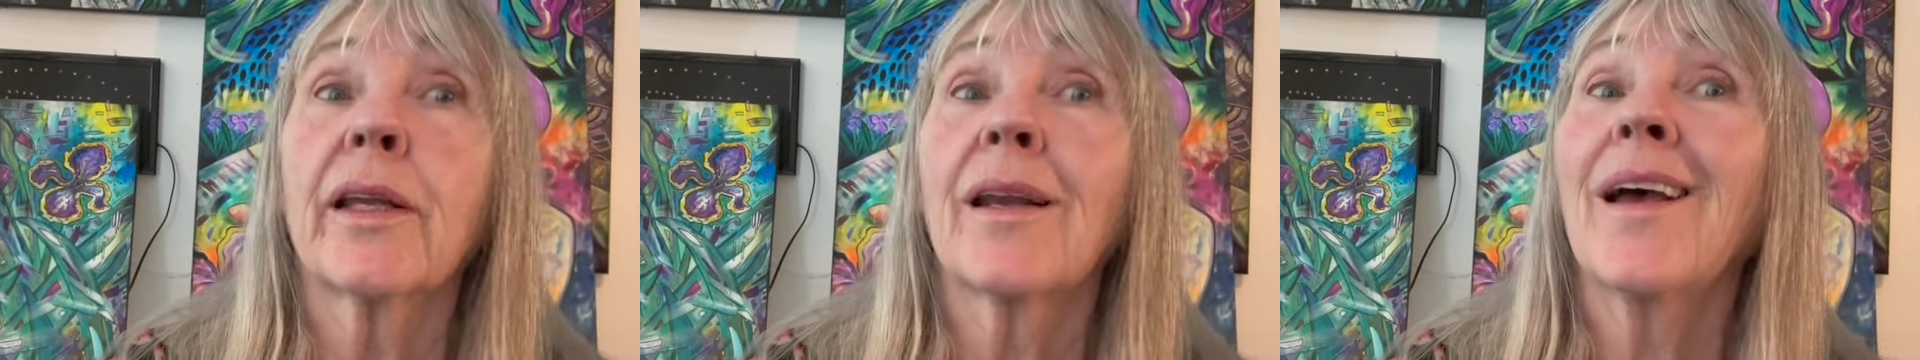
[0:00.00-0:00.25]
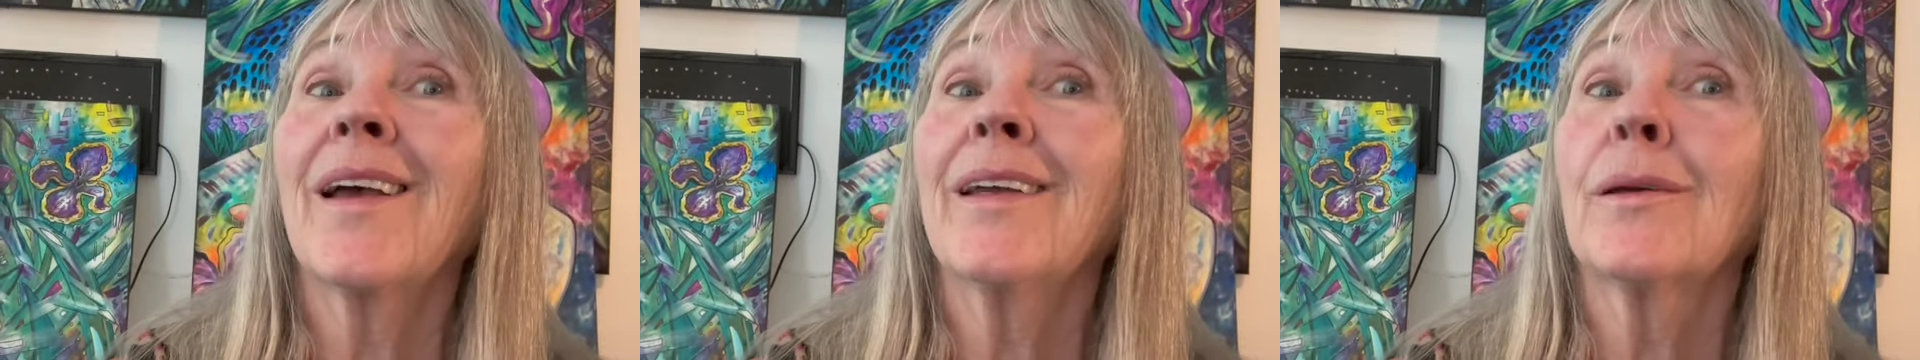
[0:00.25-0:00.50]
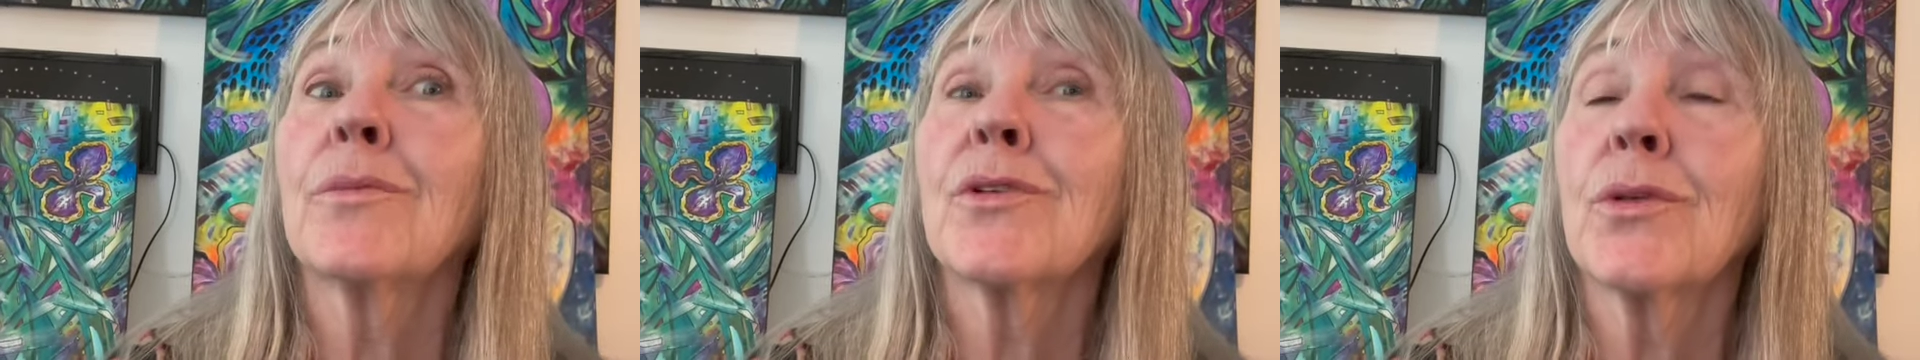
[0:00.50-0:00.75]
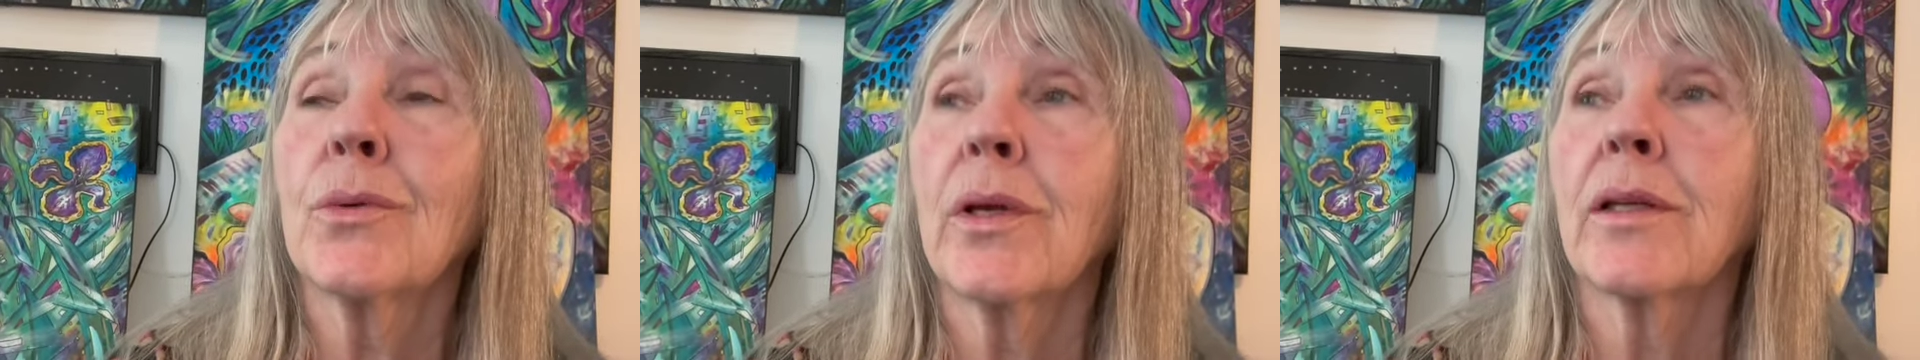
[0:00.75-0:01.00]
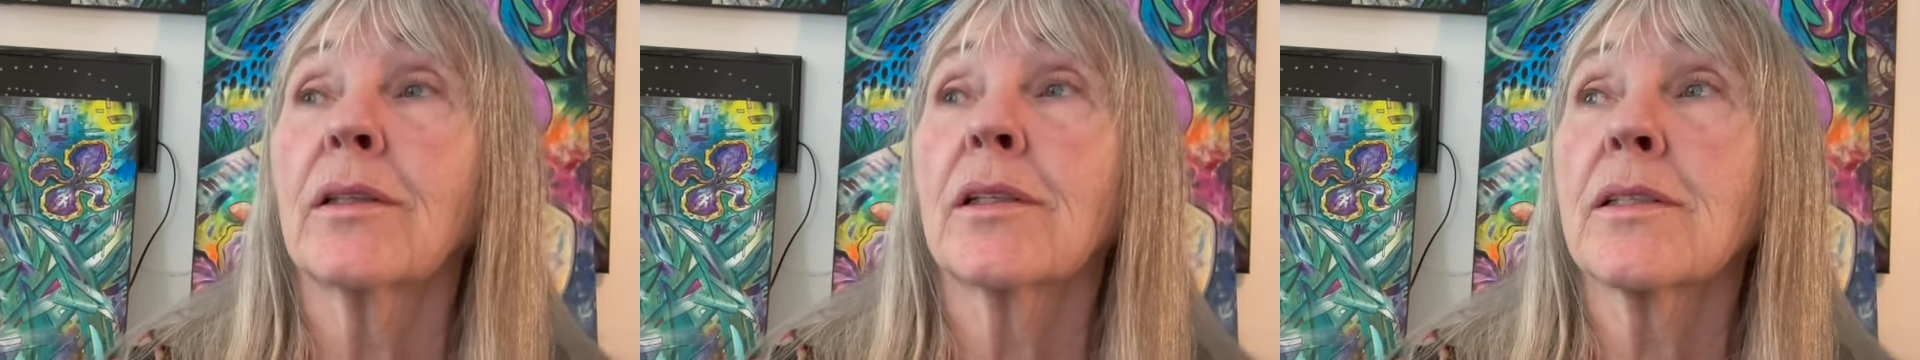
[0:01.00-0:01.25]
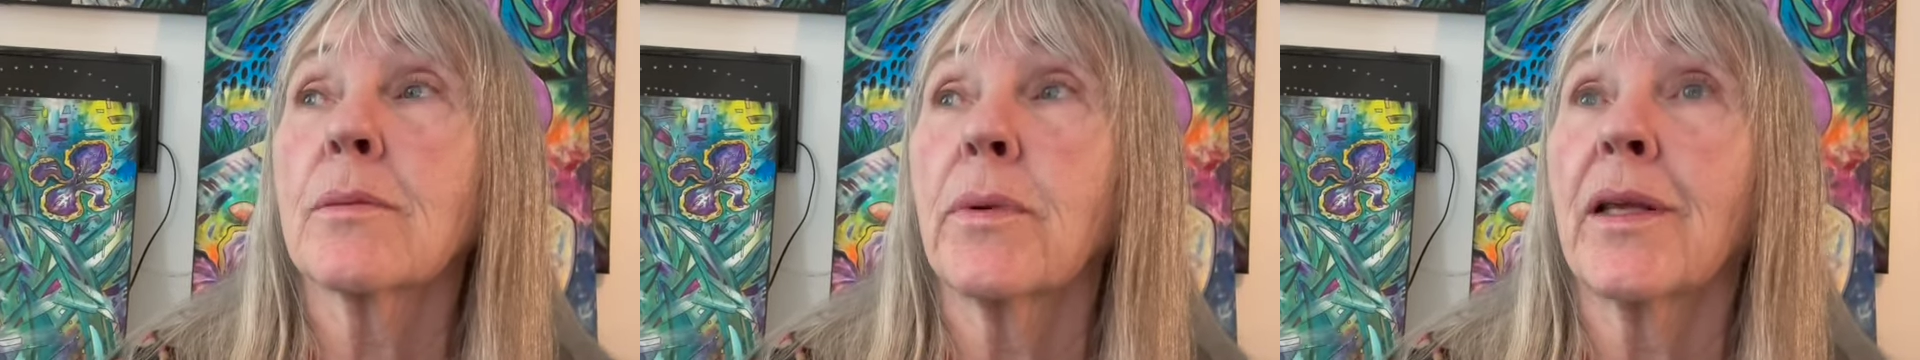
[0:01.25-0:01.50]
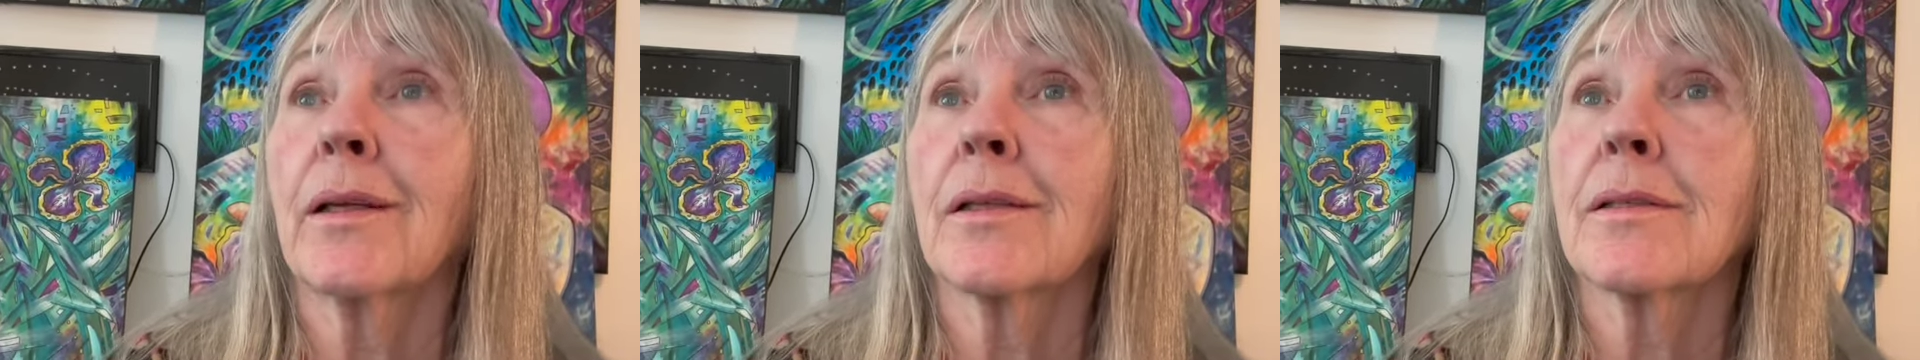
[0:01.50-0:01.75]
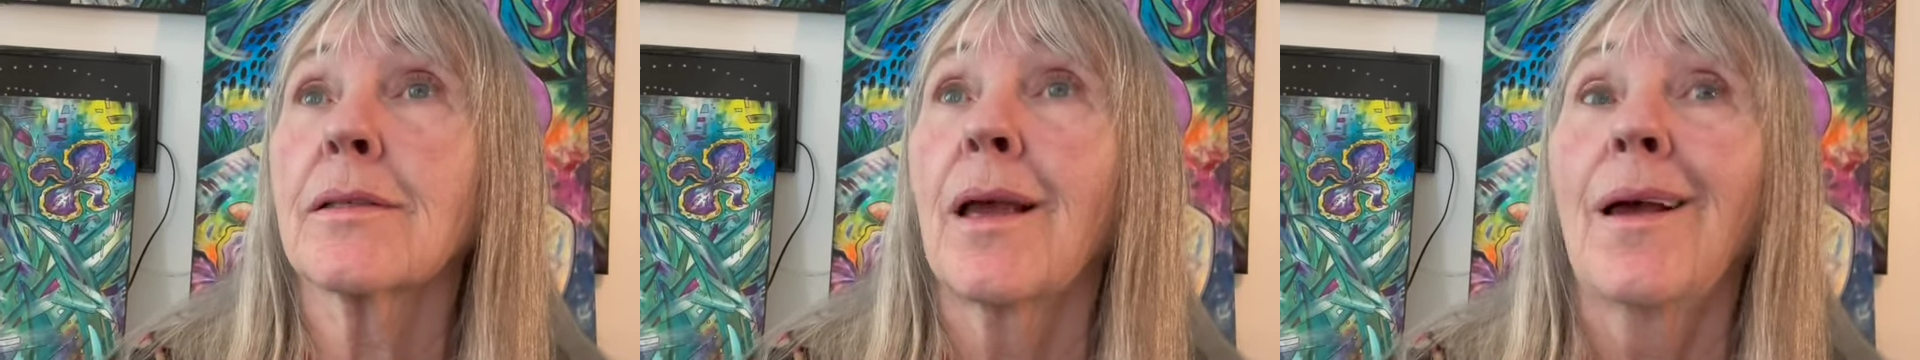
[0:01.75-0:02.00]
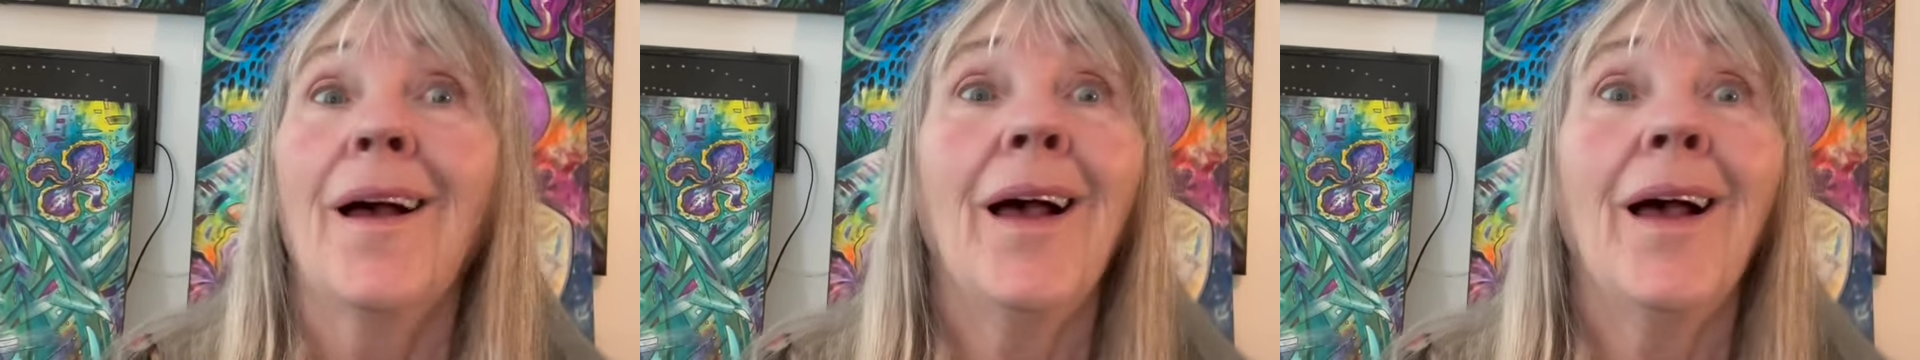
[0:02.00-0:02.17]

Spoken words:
And I am doing this because